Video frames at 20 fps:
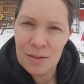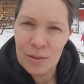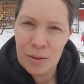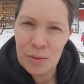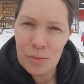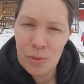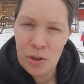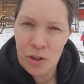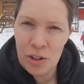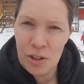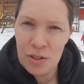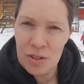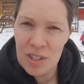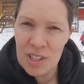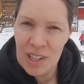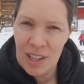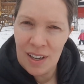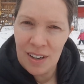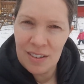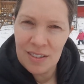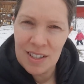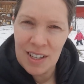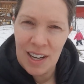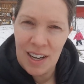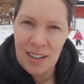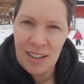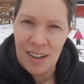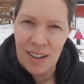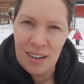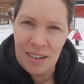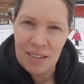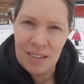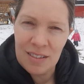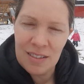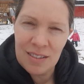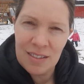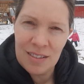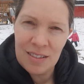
we're more used to the outside now,